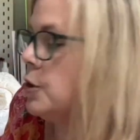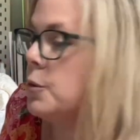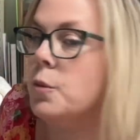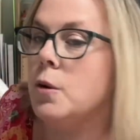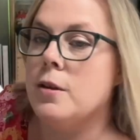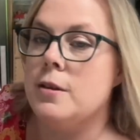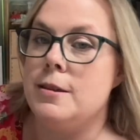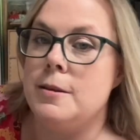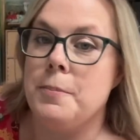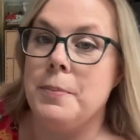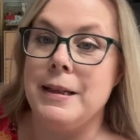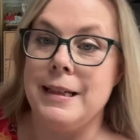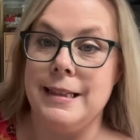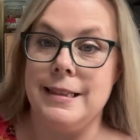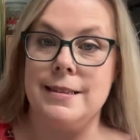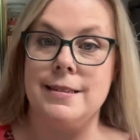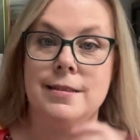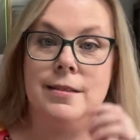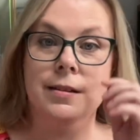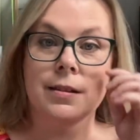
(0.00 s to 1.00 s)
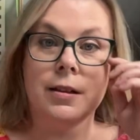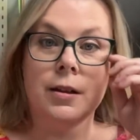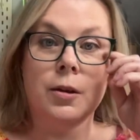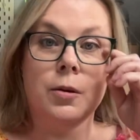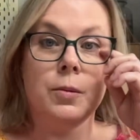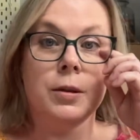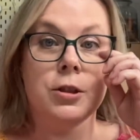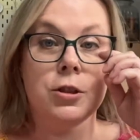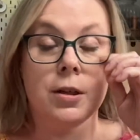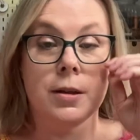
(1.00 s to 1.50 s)
wanted pleats,
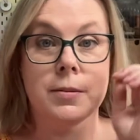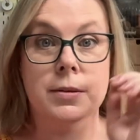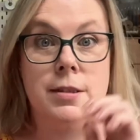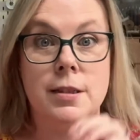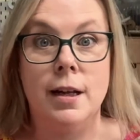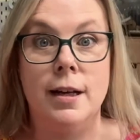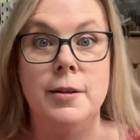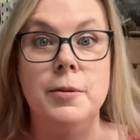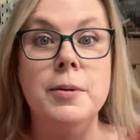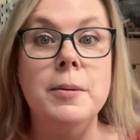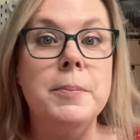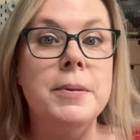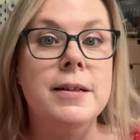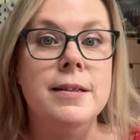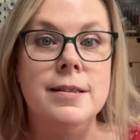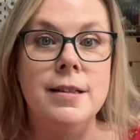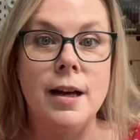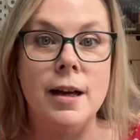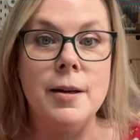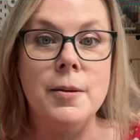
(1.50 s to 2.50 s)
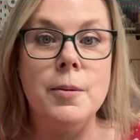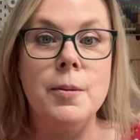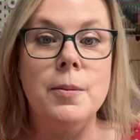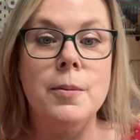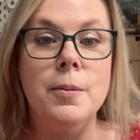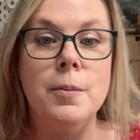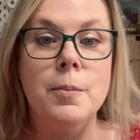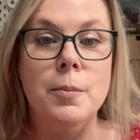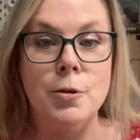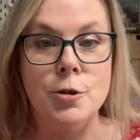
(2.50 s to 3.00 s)
which I was delighted with because I
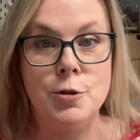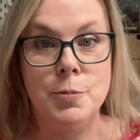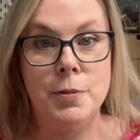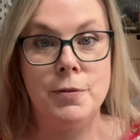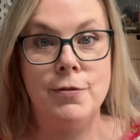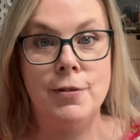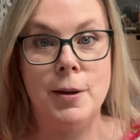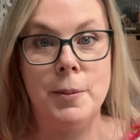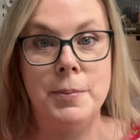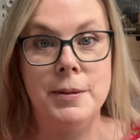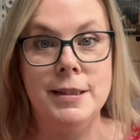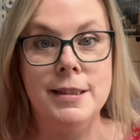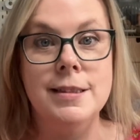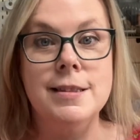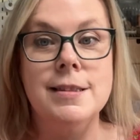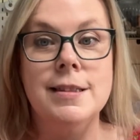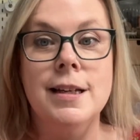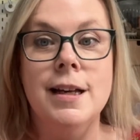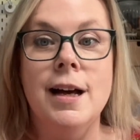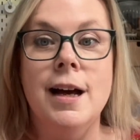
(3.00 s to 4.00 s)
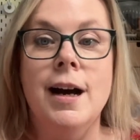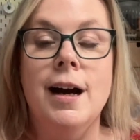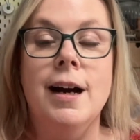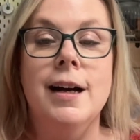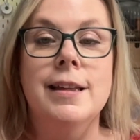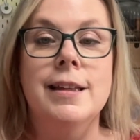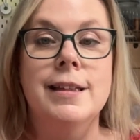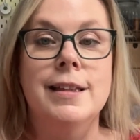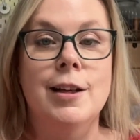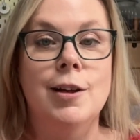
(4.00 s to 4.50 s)
much prefer pleats.
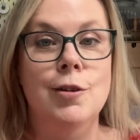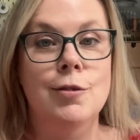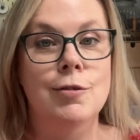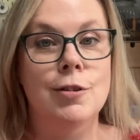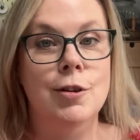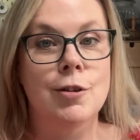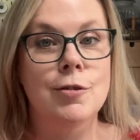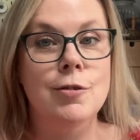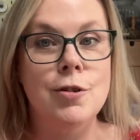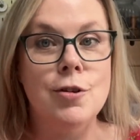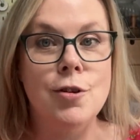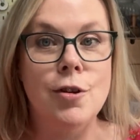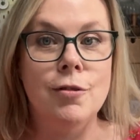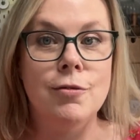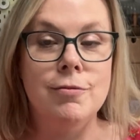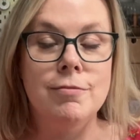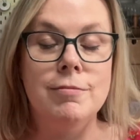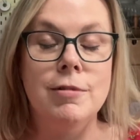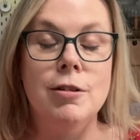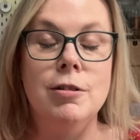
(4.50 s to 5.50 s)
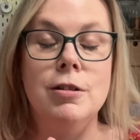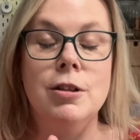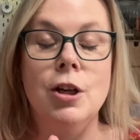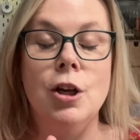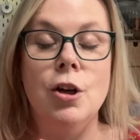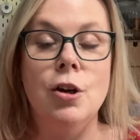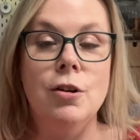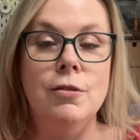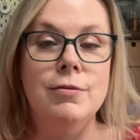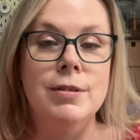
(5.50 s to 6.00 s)
I think they look
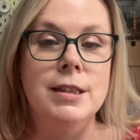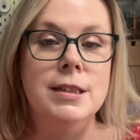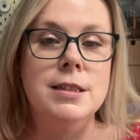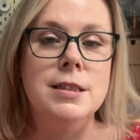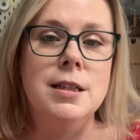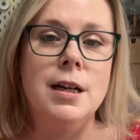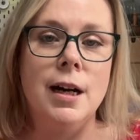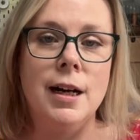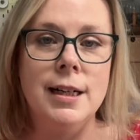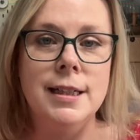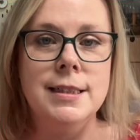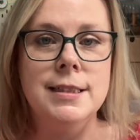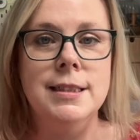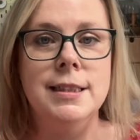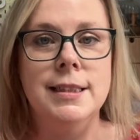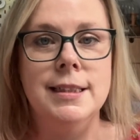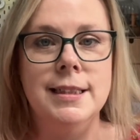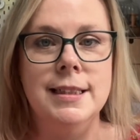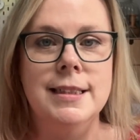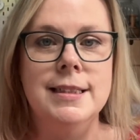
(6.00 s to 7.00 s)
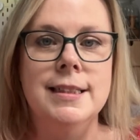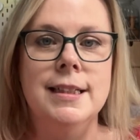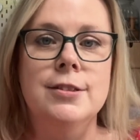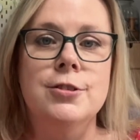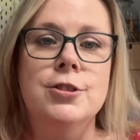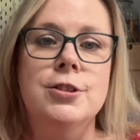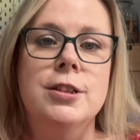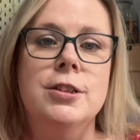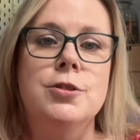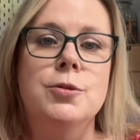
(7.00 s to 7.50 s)
lovely and tidy and neat, and
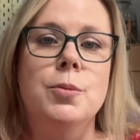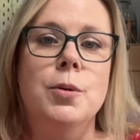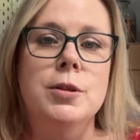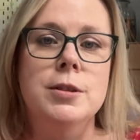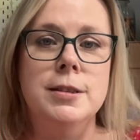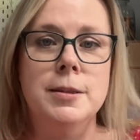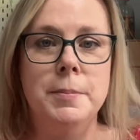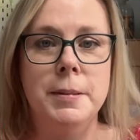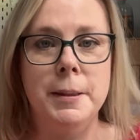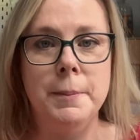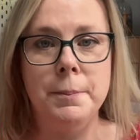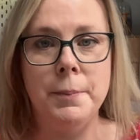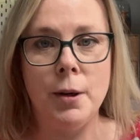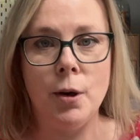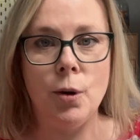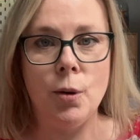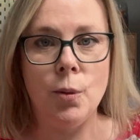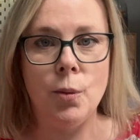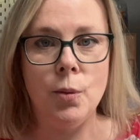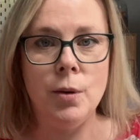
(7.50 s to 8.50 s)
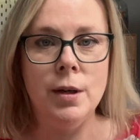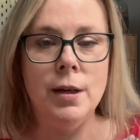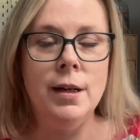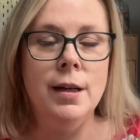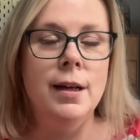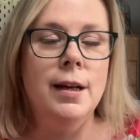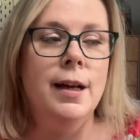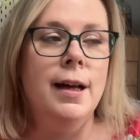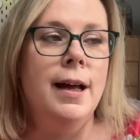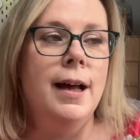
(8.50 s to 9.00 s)
she said she wanted a big bow.
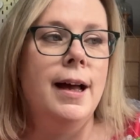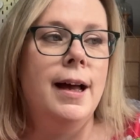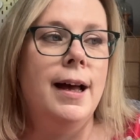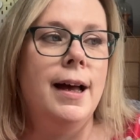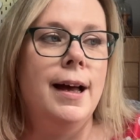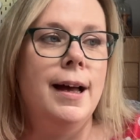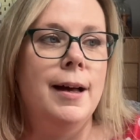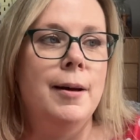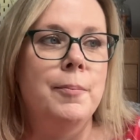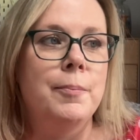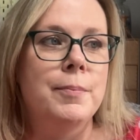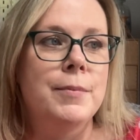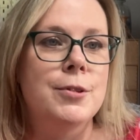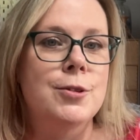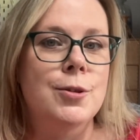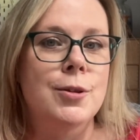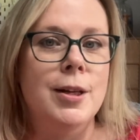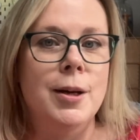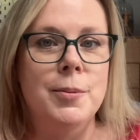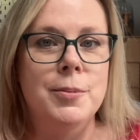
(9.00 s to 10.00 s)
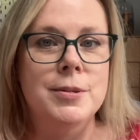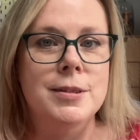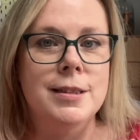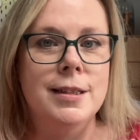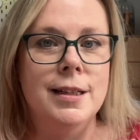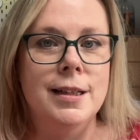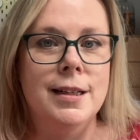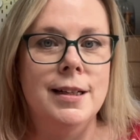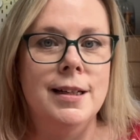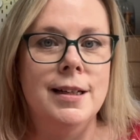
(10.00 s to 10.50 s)
So that was
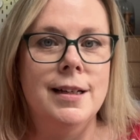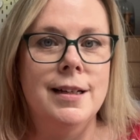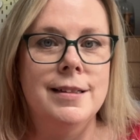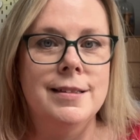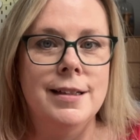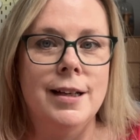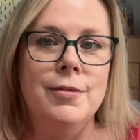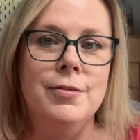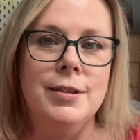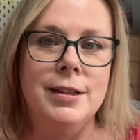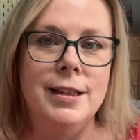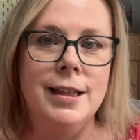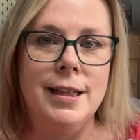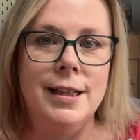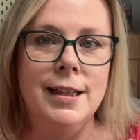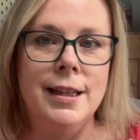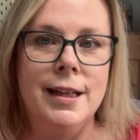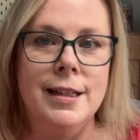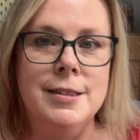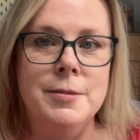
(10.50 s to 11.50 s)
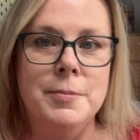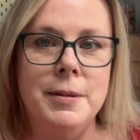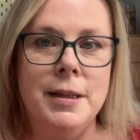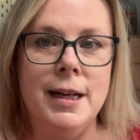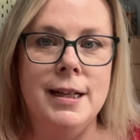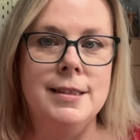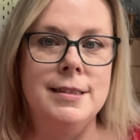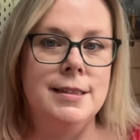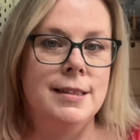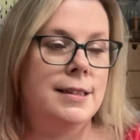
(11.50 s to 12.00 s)
a definite thing that had to be
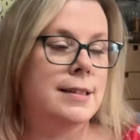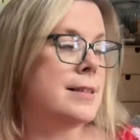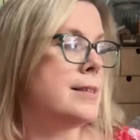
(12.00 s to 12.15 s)
added in.